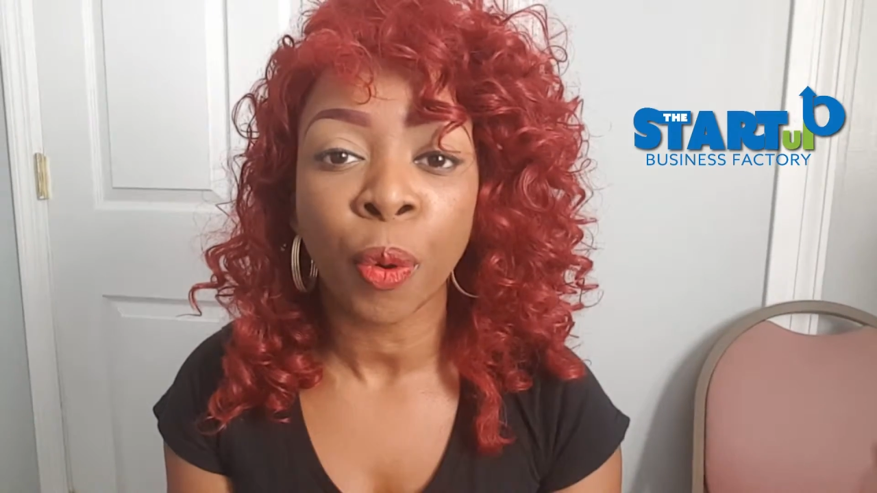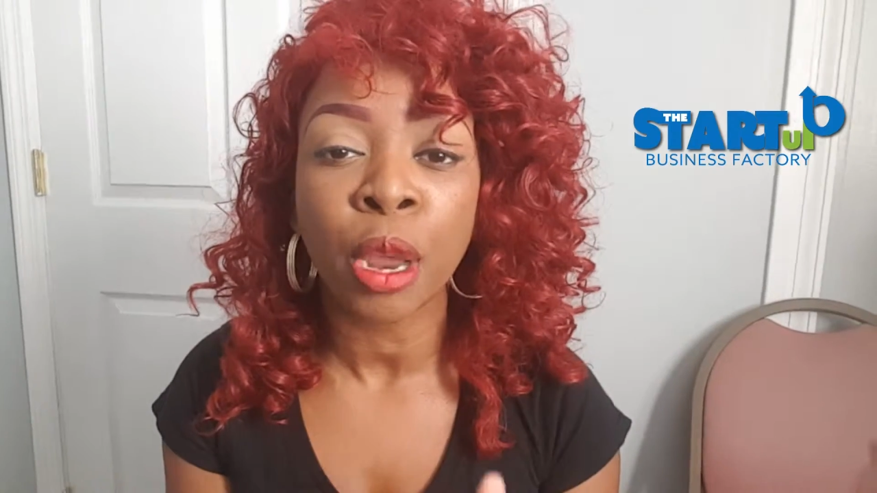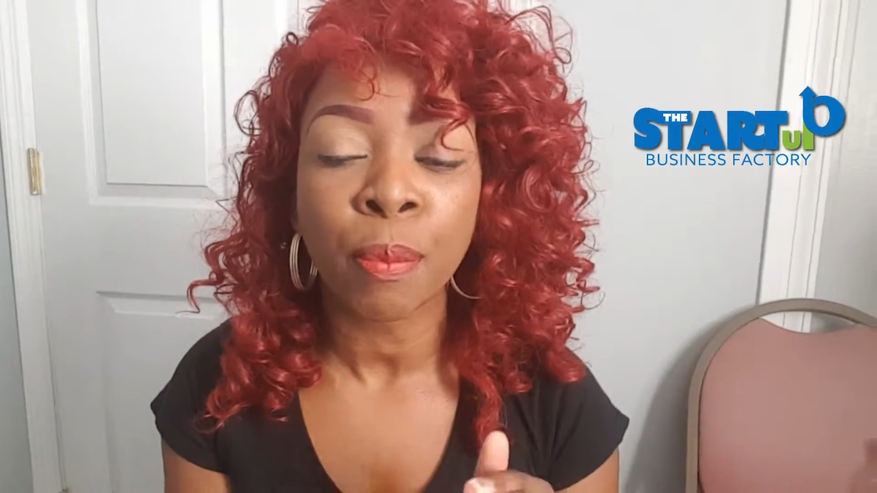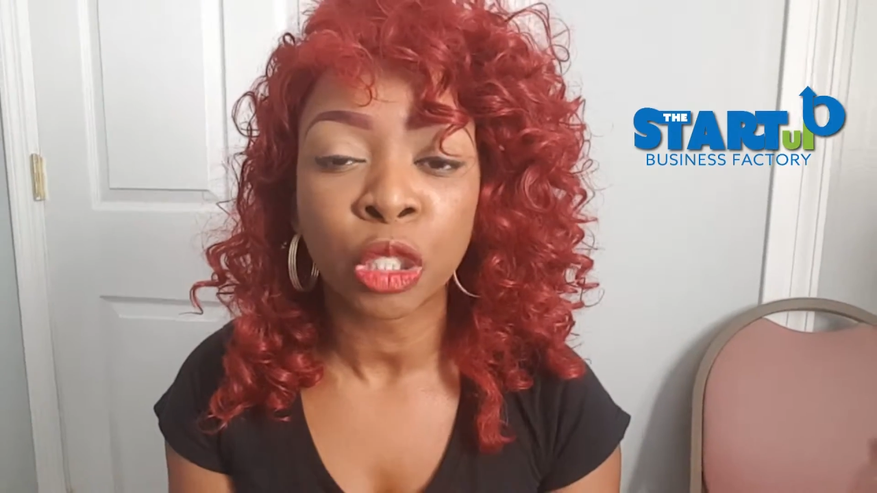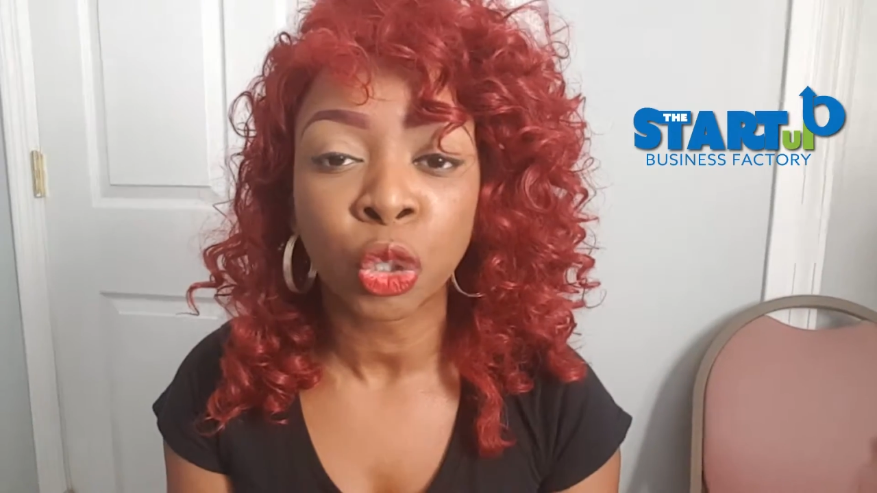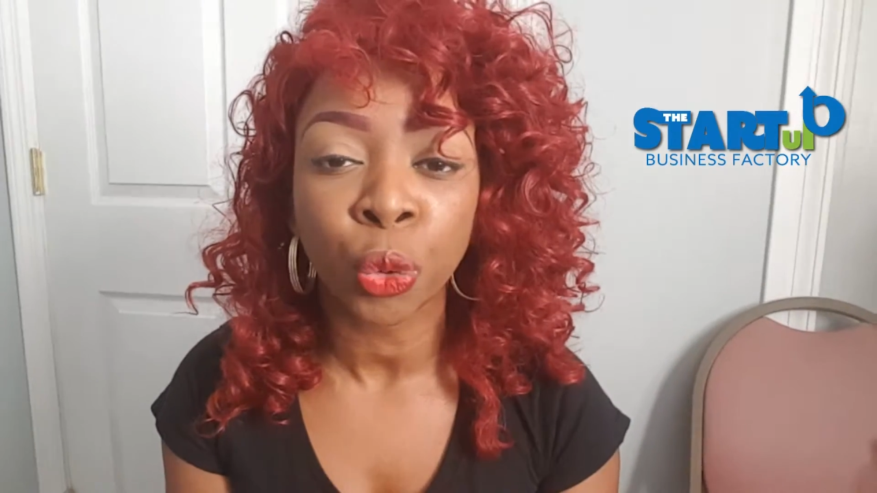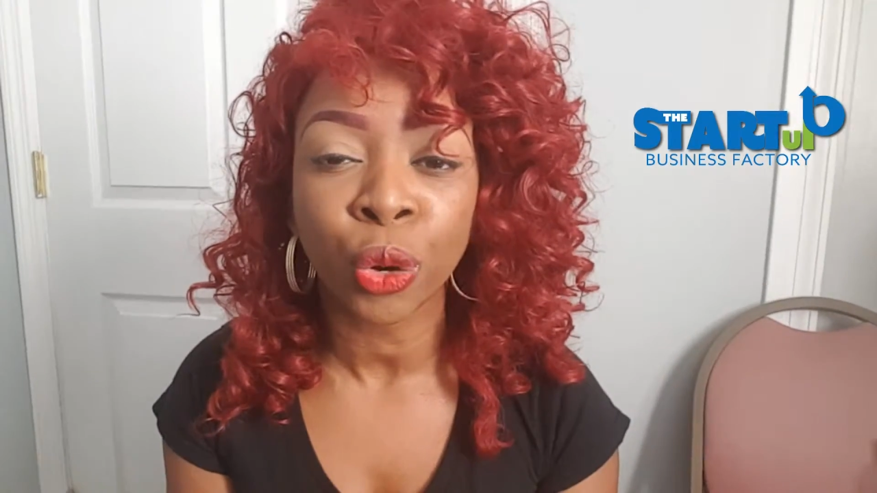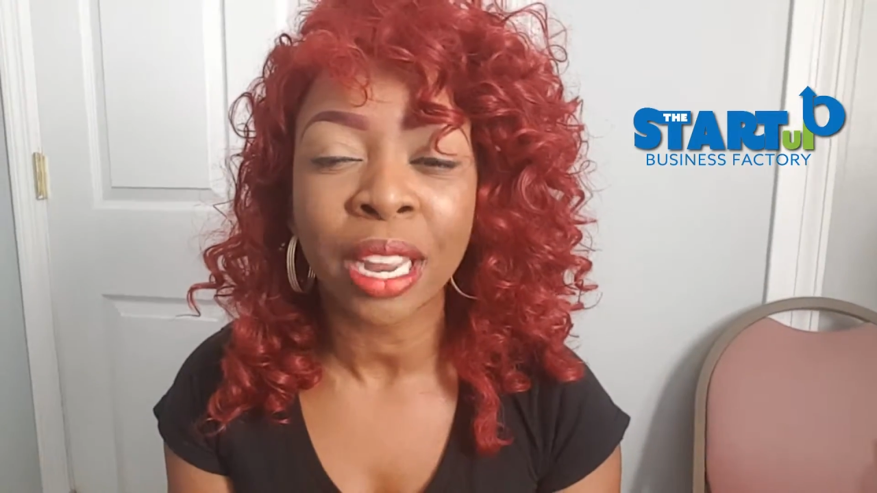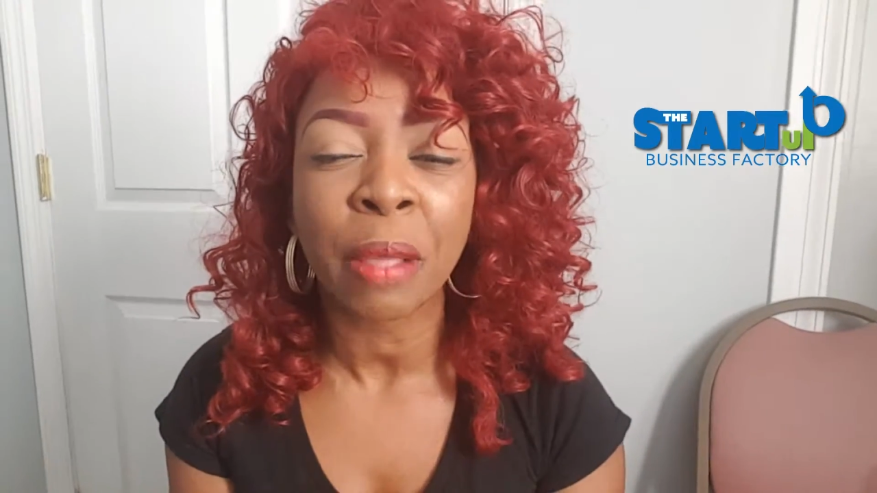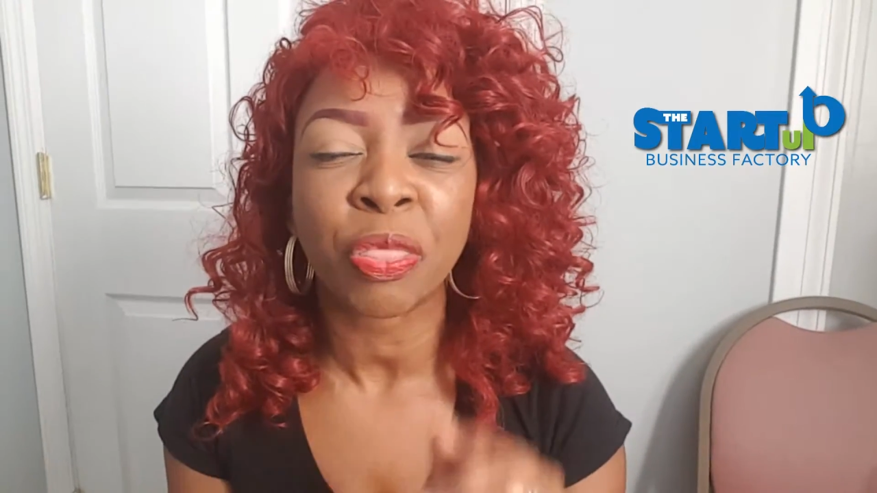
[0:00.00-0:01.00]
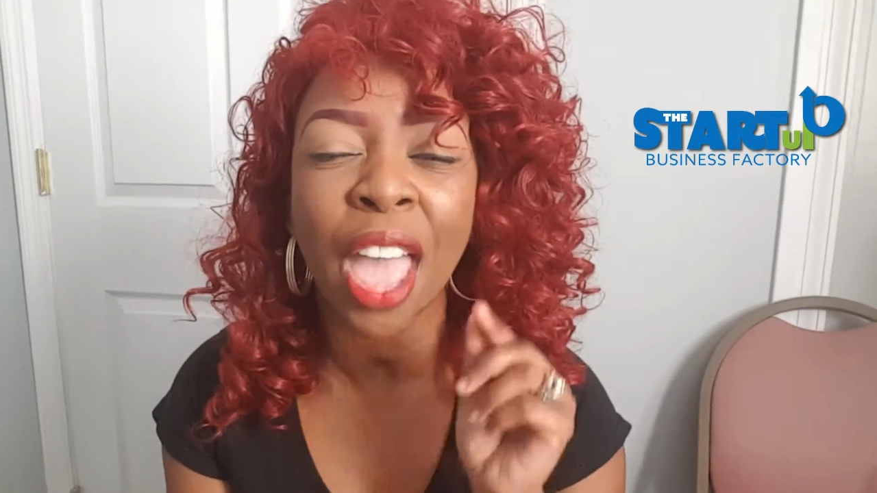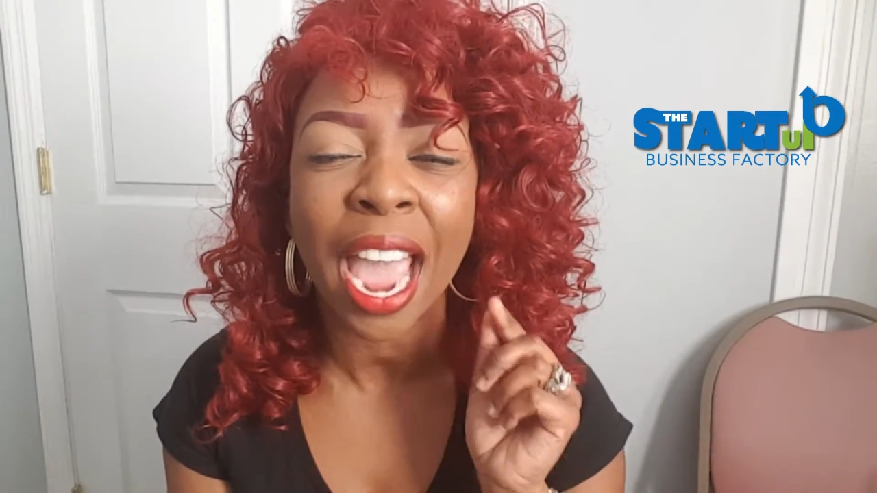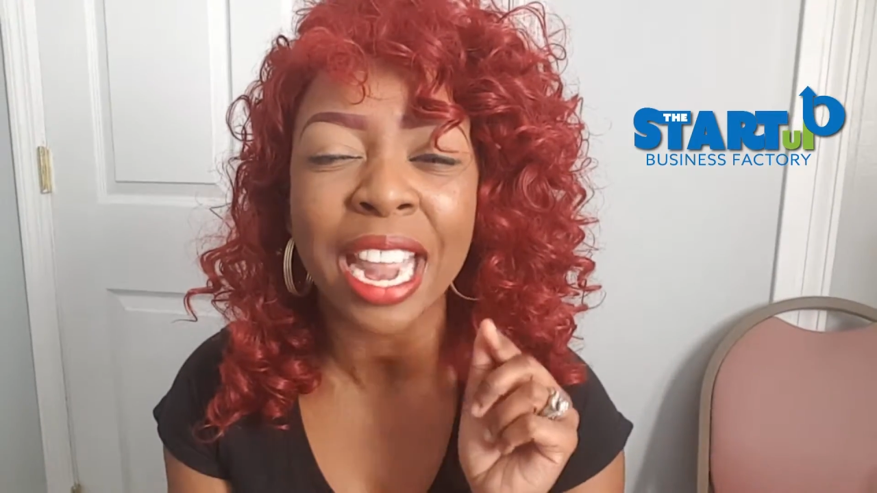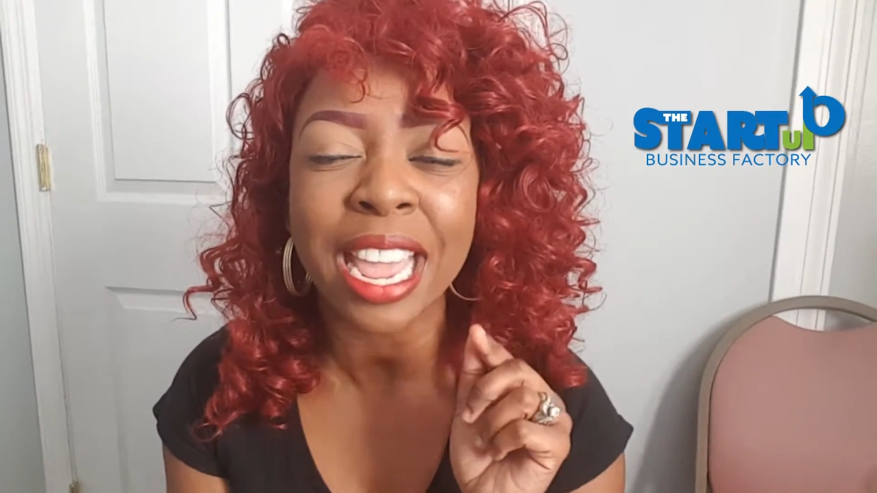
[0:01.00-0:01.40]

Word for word: prematurely, that